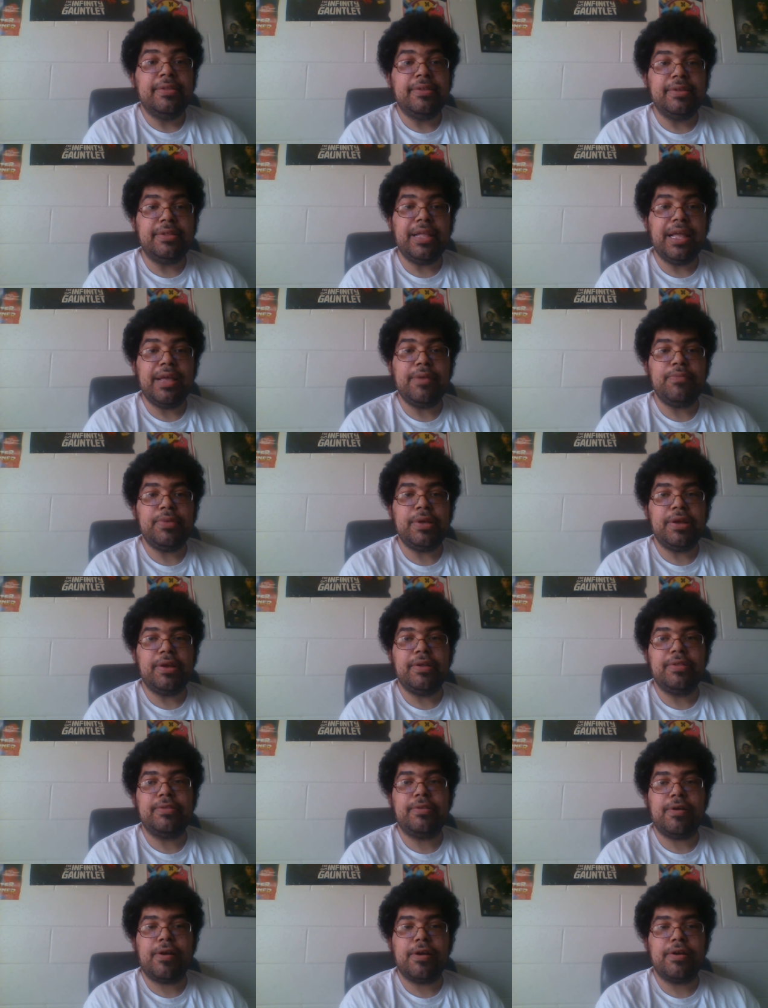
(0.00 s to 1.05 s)
Today we're
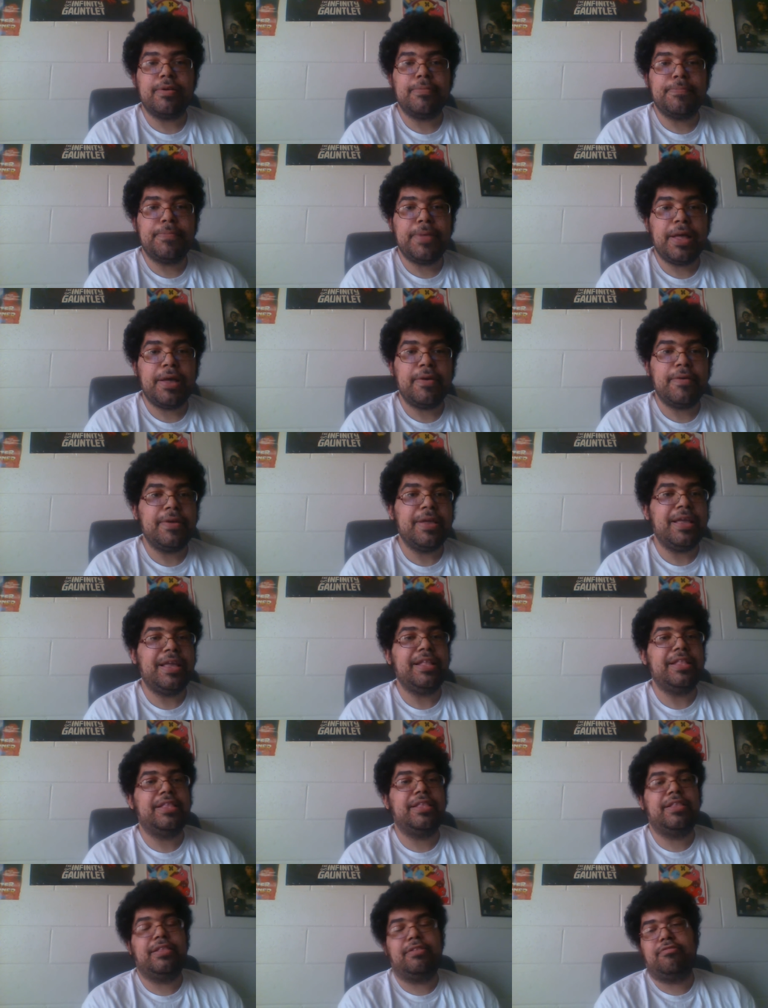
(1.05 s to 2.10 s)
going to talk about a
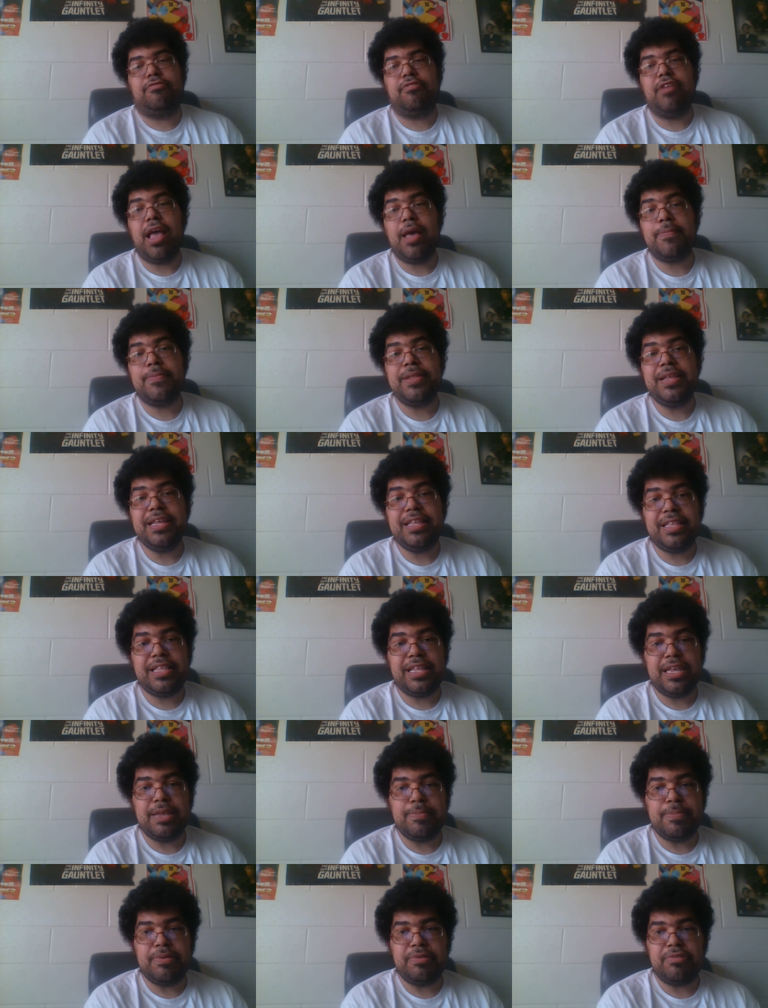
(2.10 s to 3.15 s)
Japanese
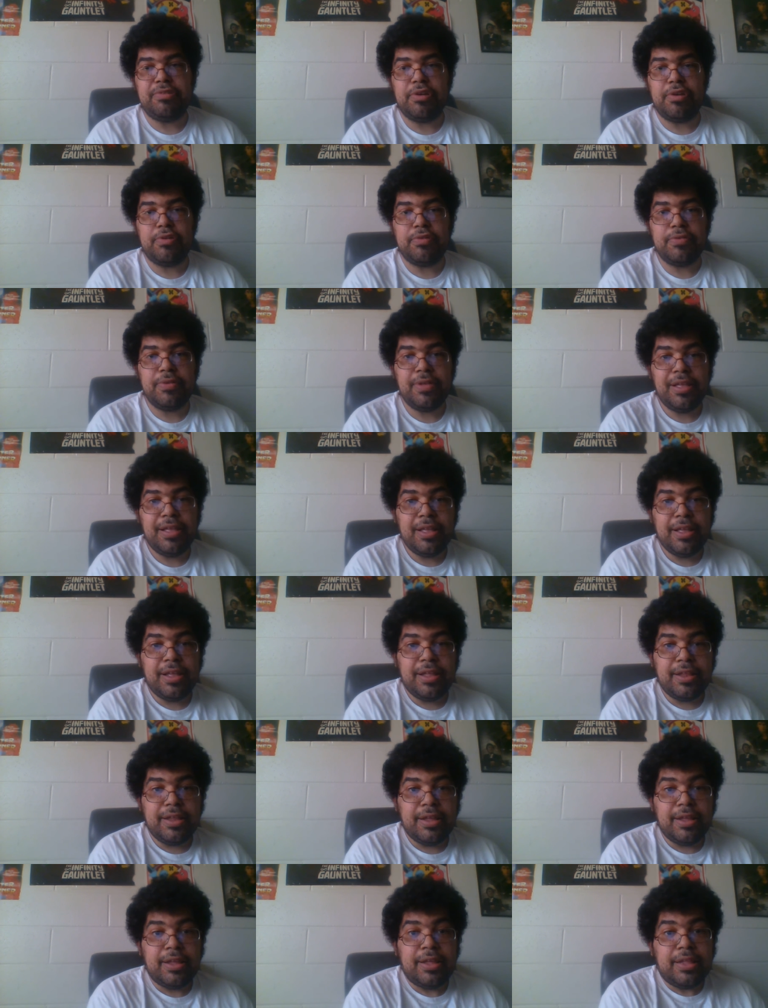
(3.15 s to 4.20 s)
TV show
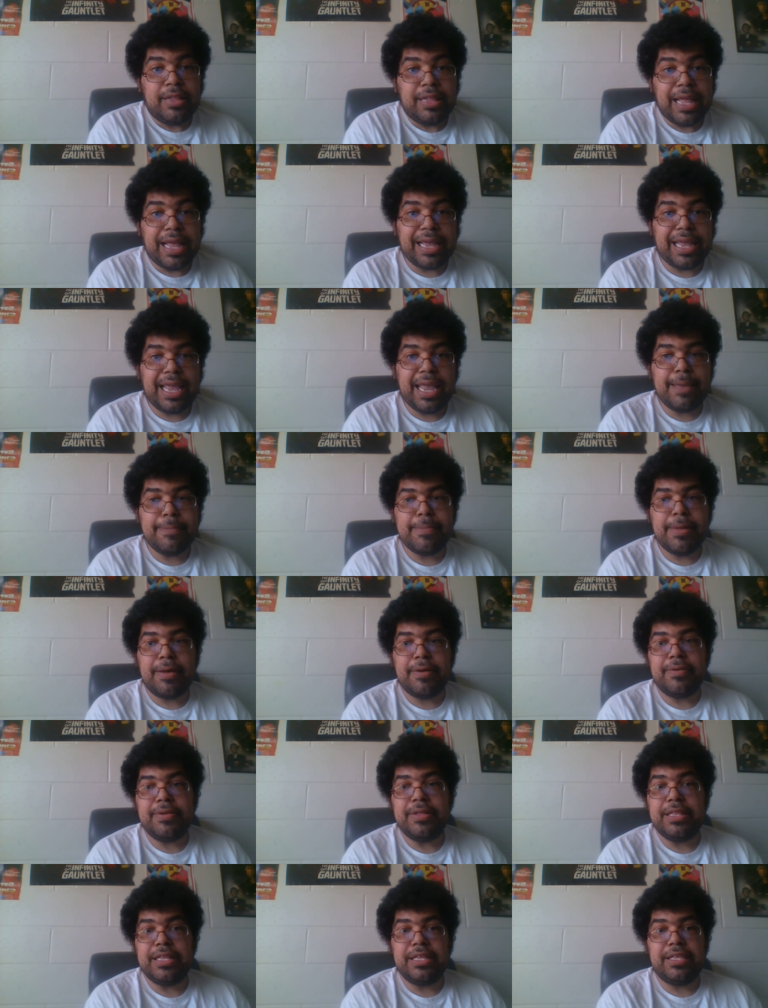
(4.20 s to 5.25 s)
that came
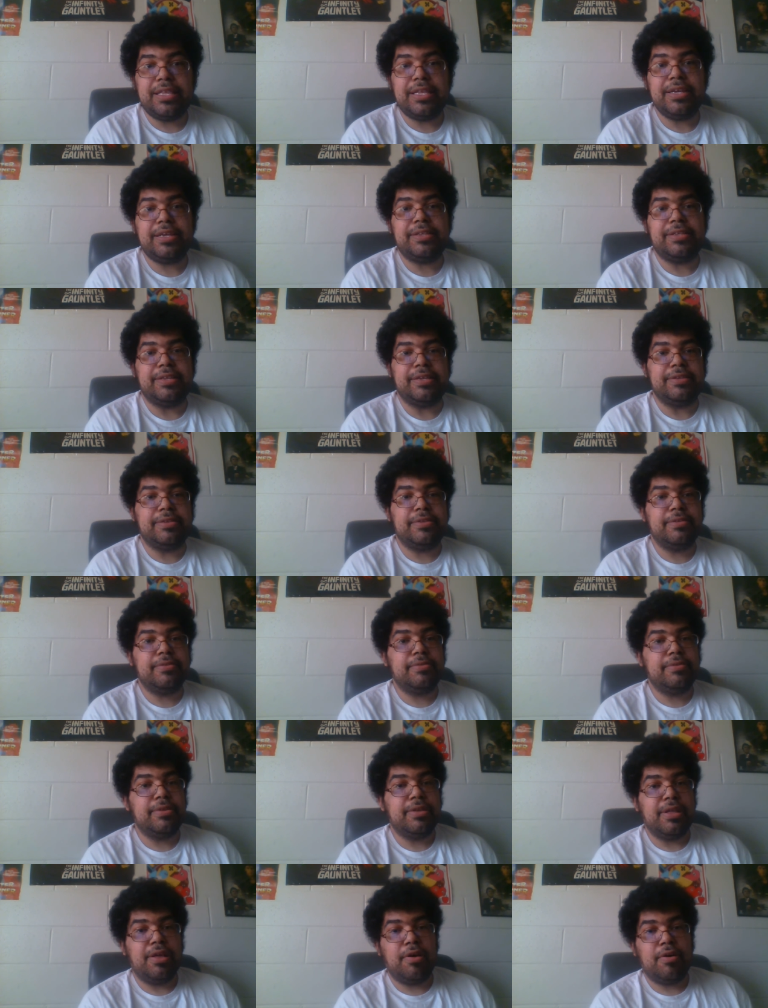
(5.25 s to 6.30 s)
out in the 60s.
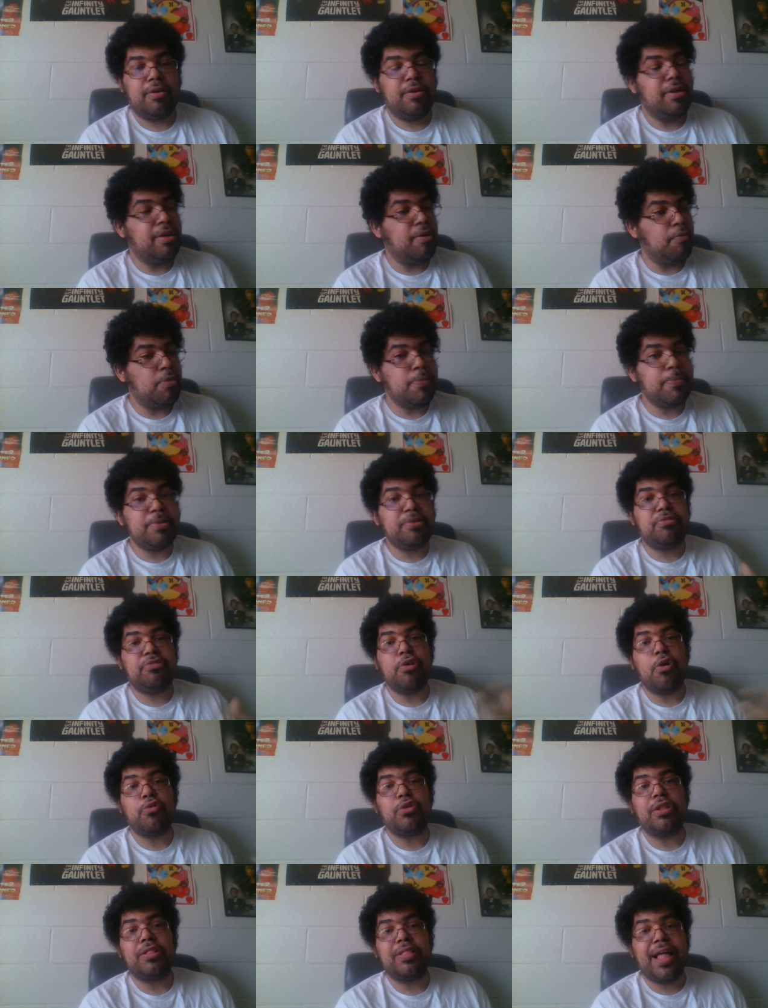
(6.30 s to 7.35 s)
We've been
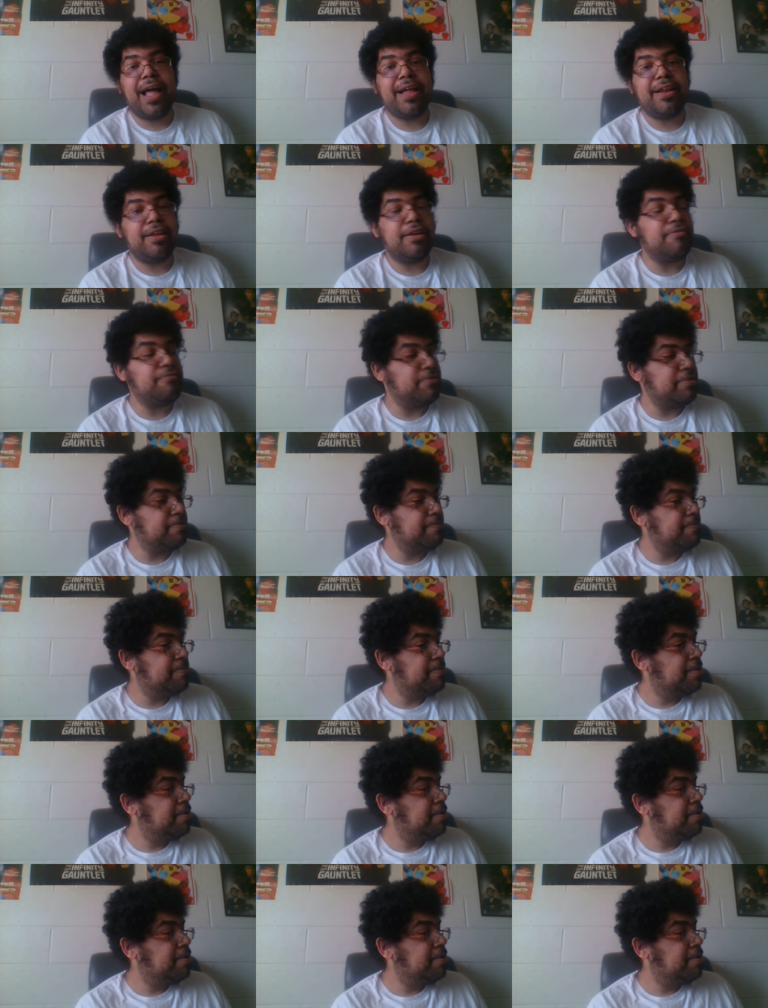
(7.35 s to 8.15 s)
shown a lot of it,